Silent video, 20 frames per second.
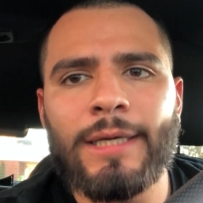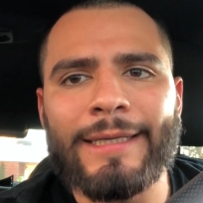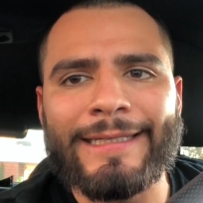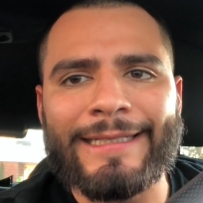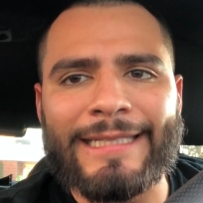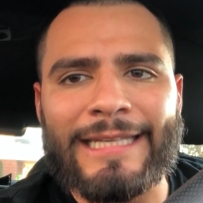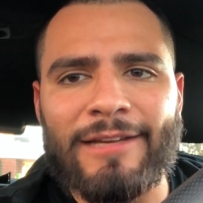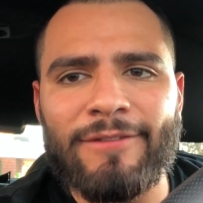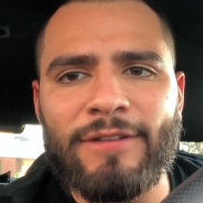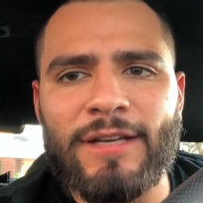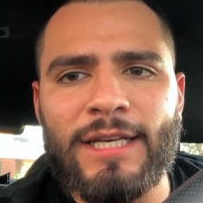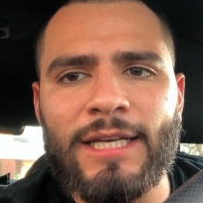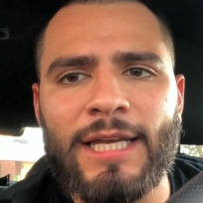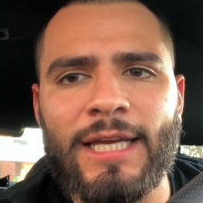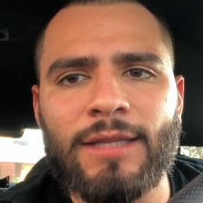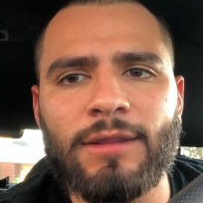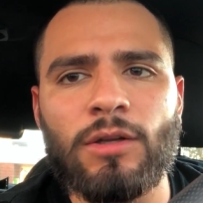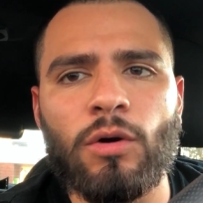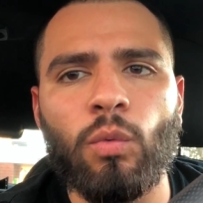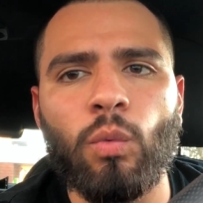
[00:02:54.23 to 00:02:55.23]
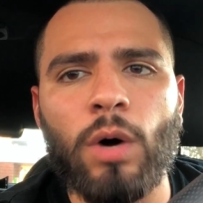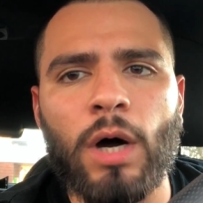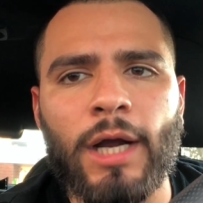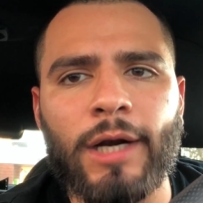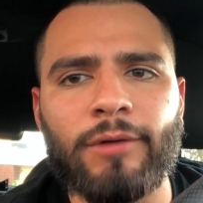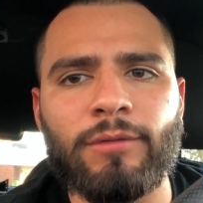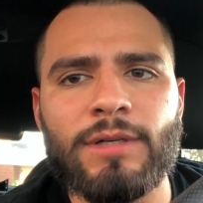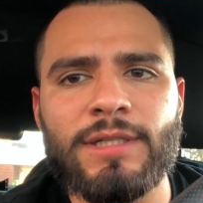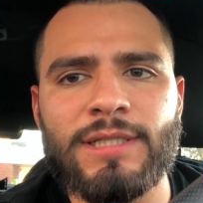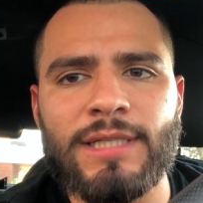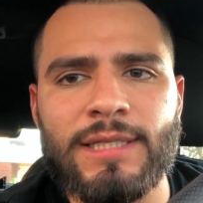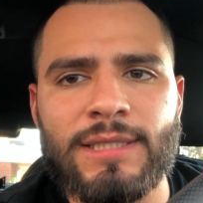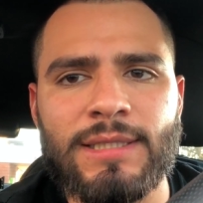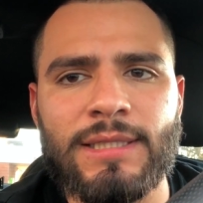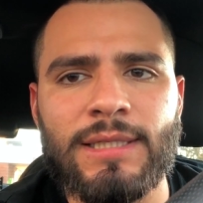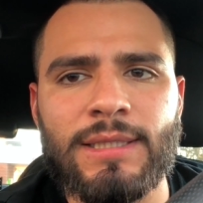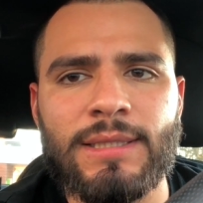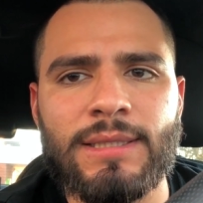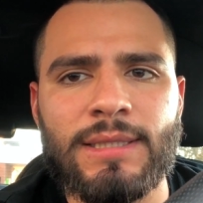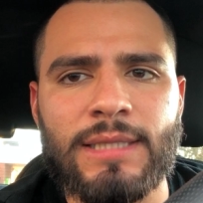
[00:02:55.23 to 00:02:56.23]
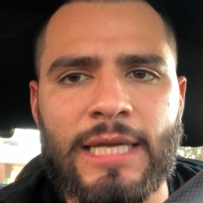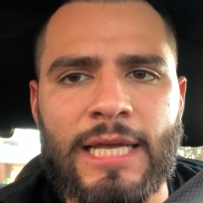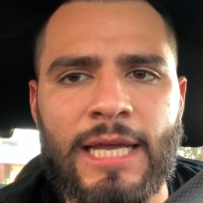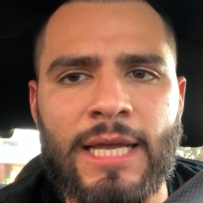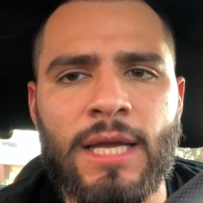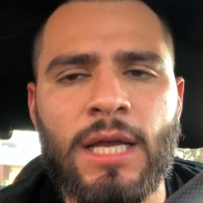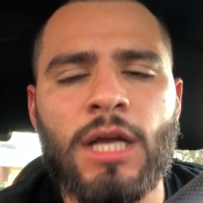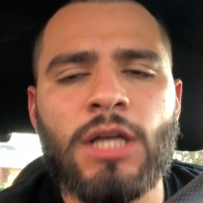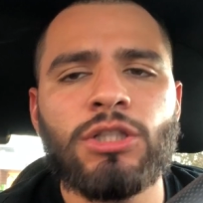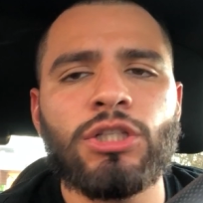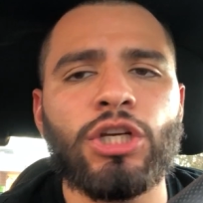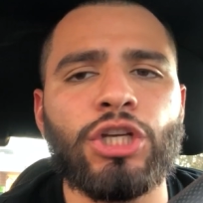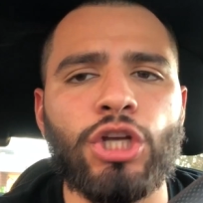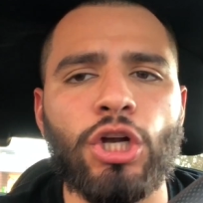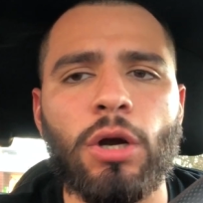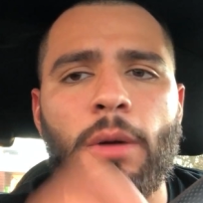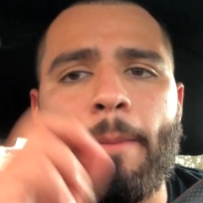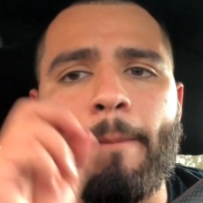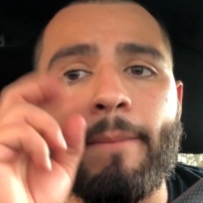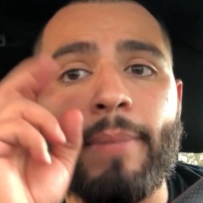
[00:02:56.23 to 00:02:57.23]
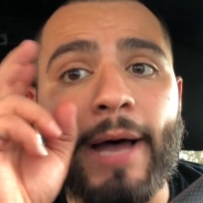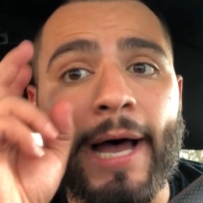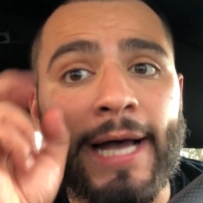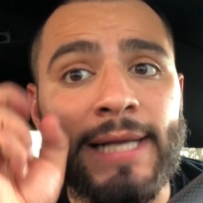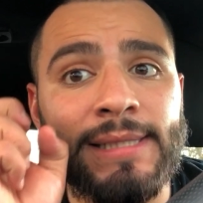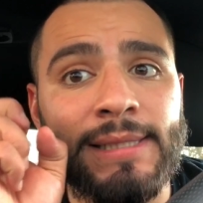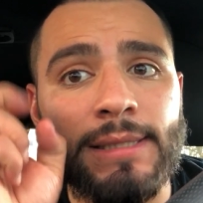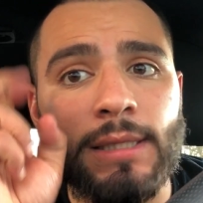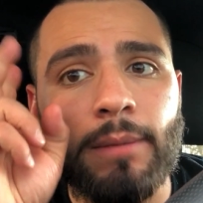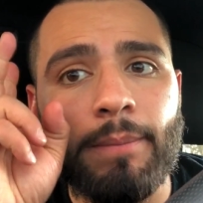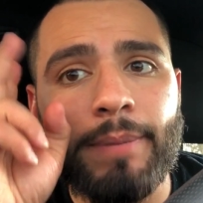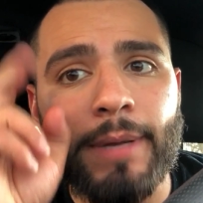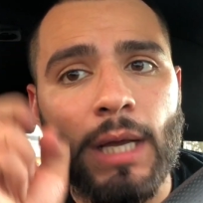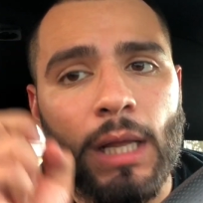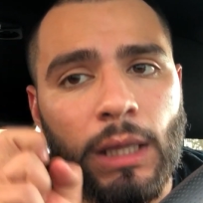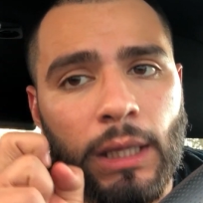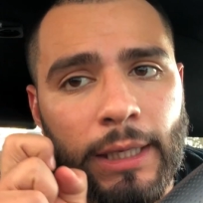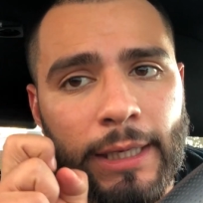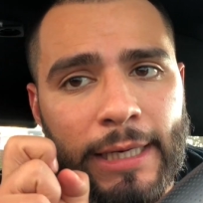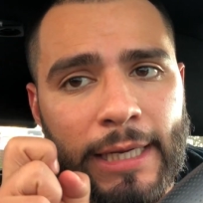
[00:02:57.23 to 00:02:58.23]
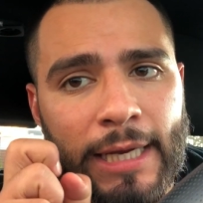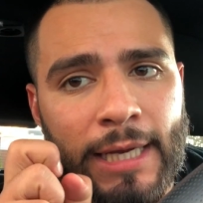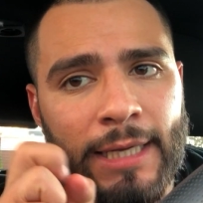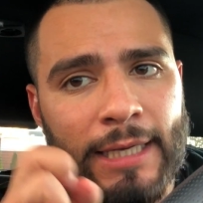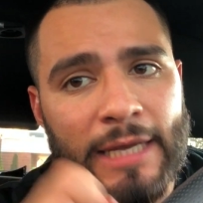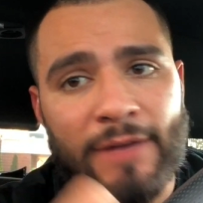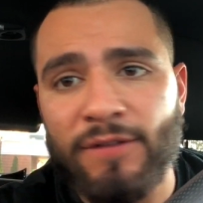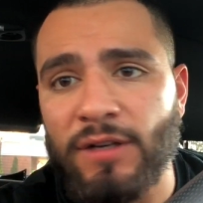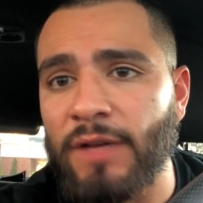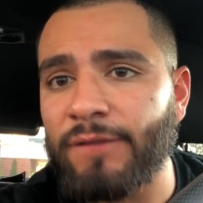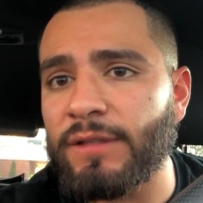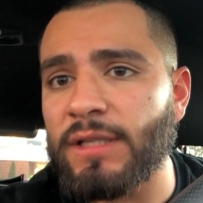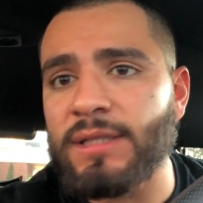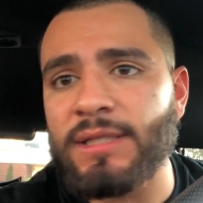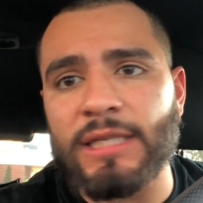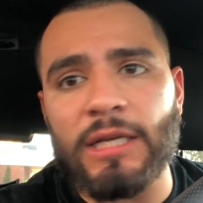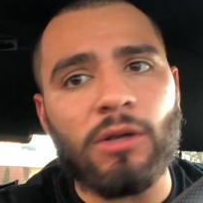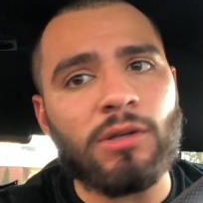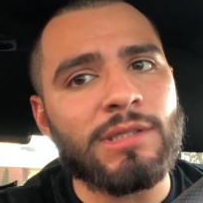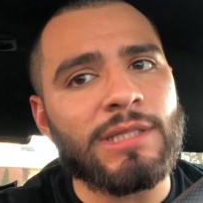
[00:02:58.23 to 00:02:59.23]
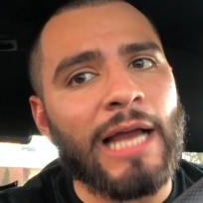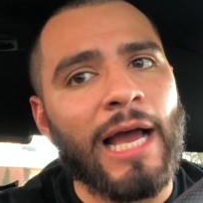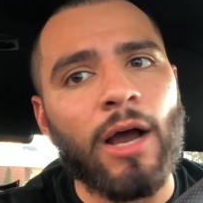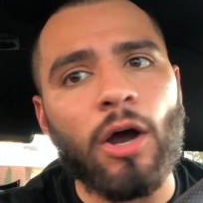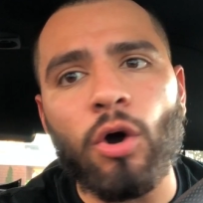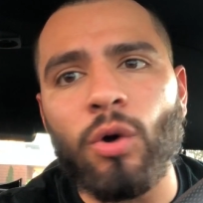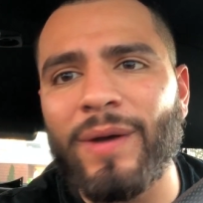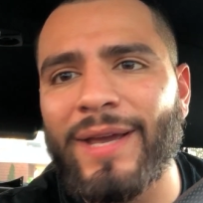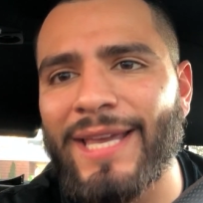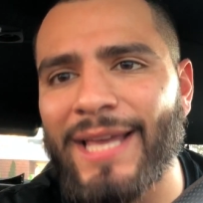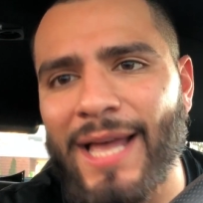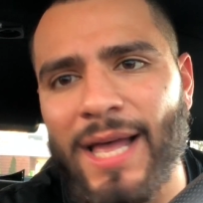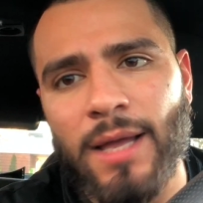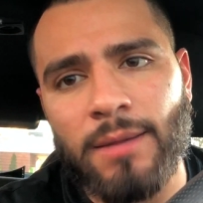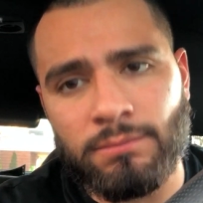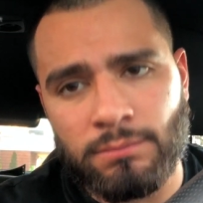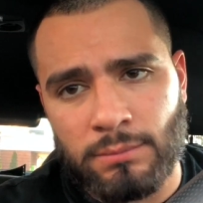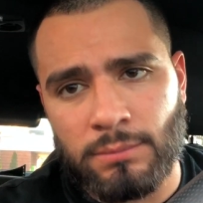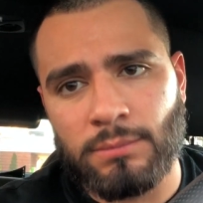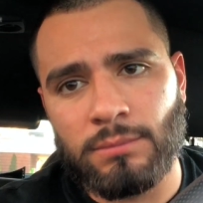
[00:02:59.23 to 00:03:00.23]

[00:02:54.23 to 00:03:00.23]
Giving it the water resistancy to your best ability, even if the seal is not OEM,